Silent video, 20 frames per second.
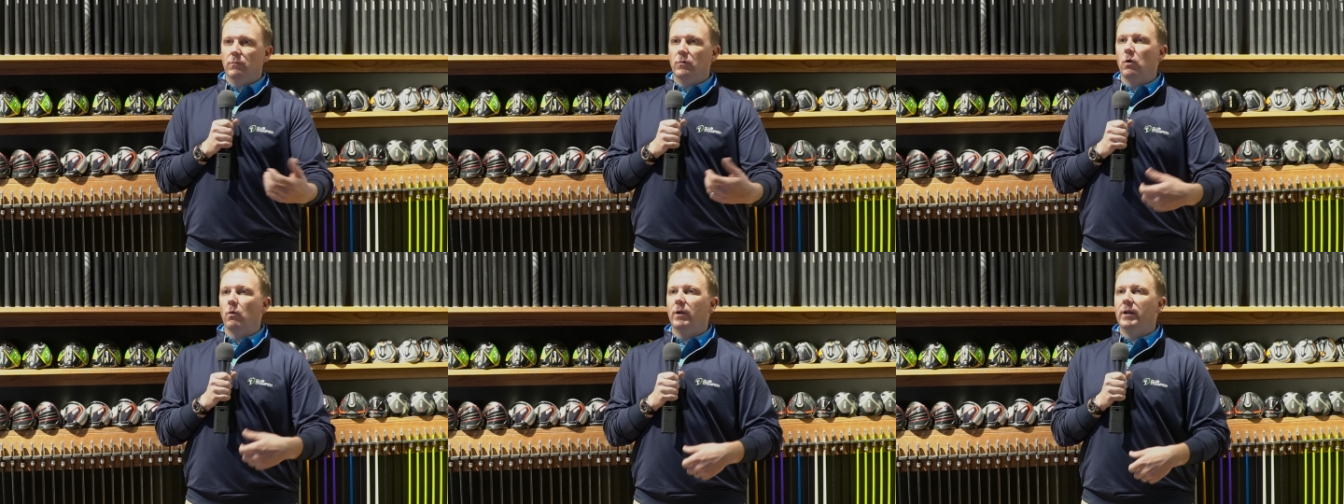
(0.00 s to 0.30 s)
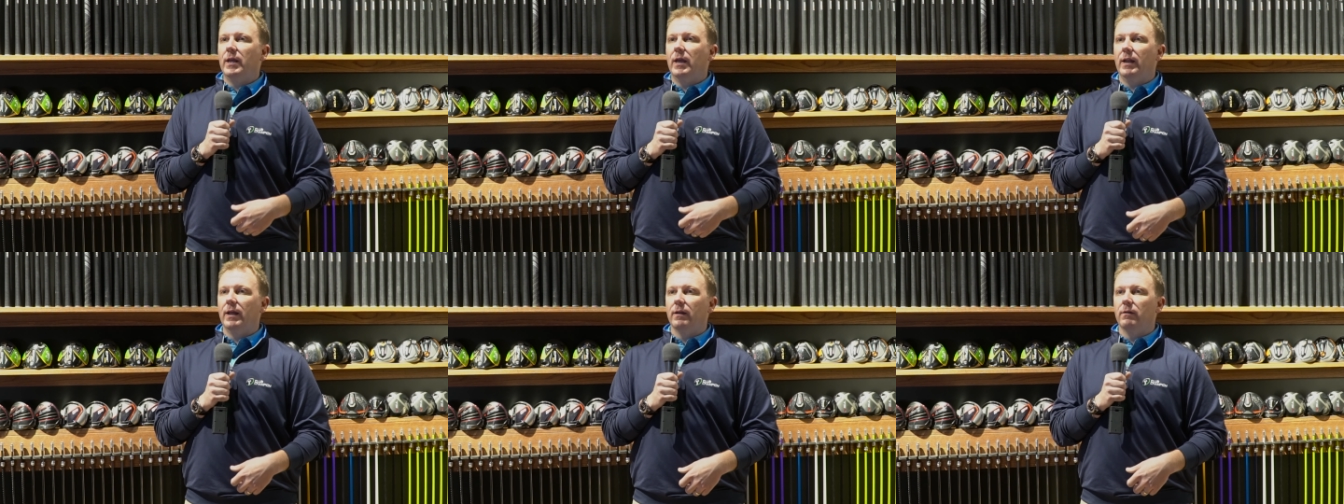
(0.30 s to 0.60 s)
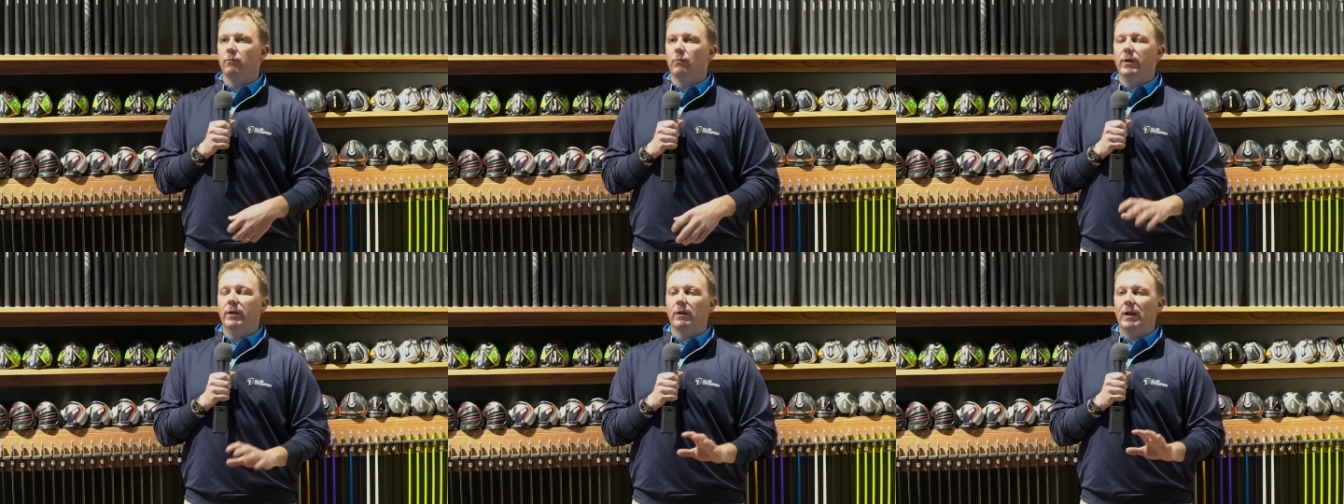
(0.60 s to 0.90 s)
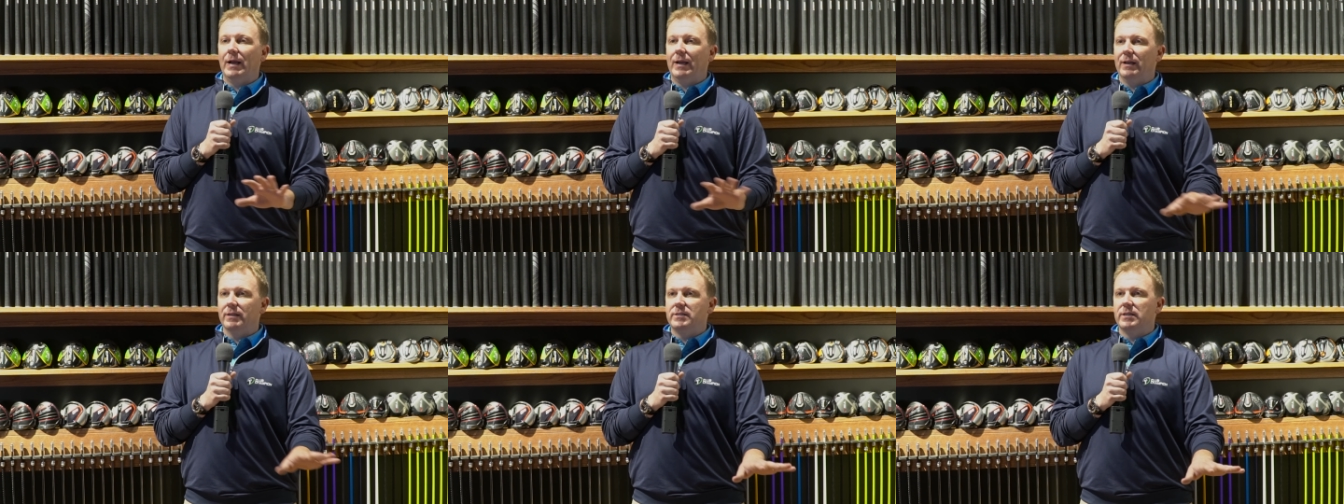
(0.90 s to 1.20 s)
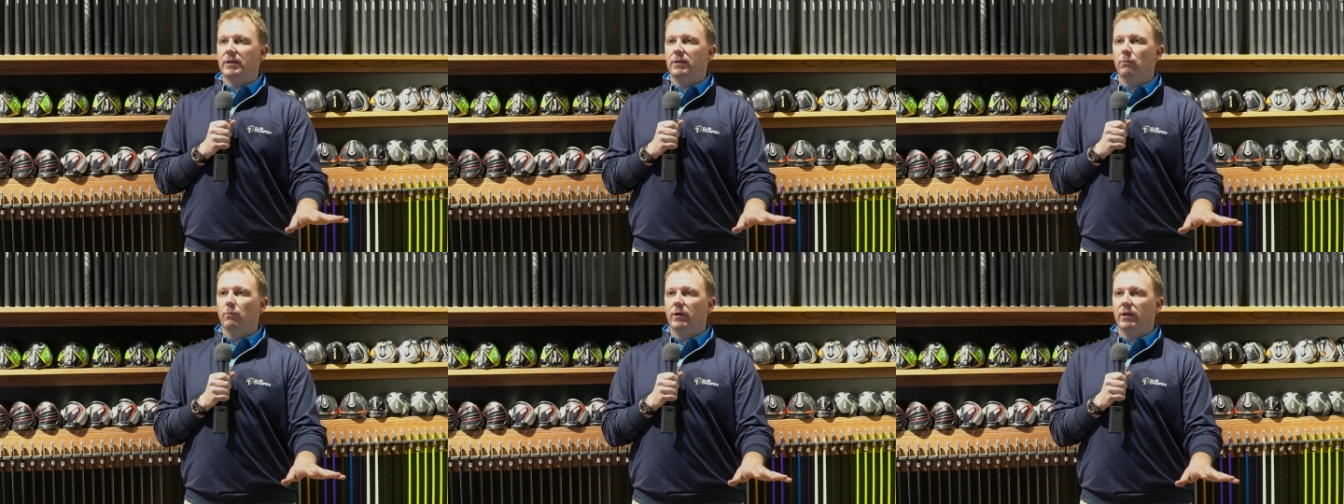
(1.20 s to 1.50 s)
go ahead and hit it. We're not going to
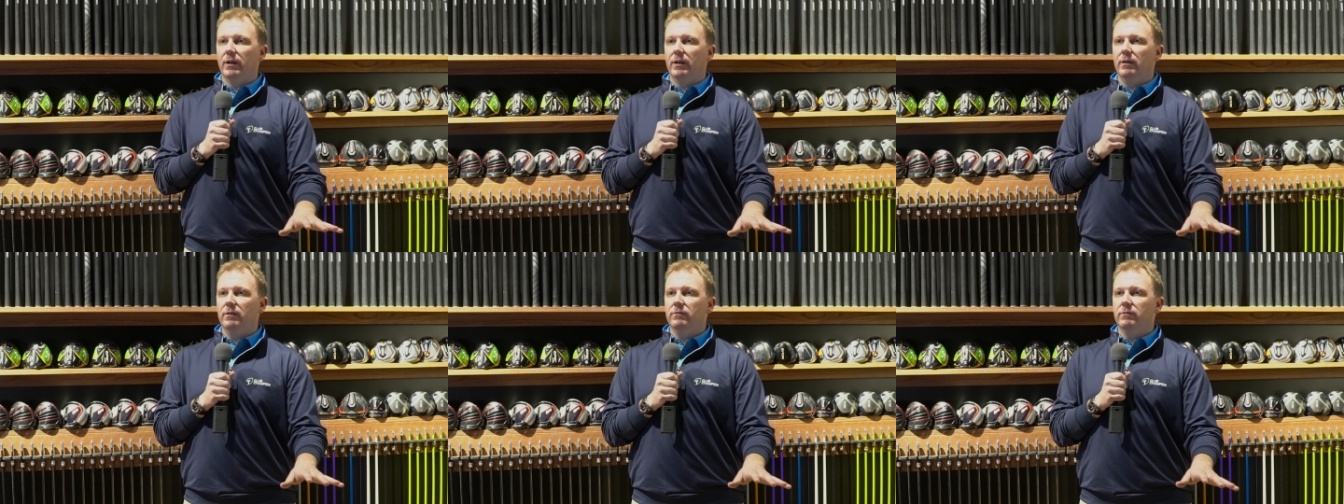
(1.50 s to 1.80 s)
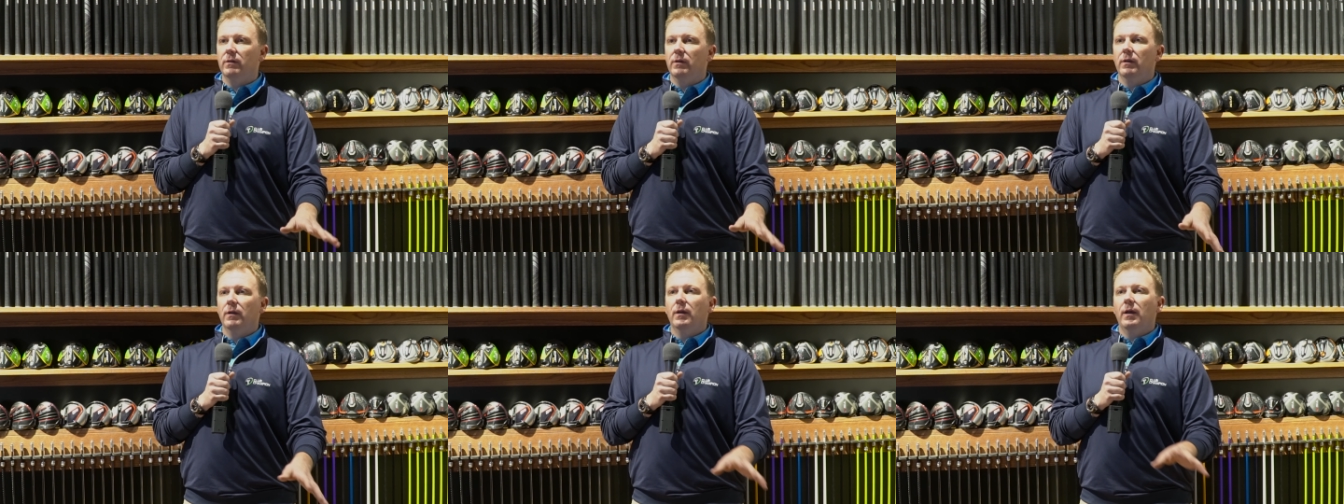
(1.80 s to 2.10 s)
tell you what it is.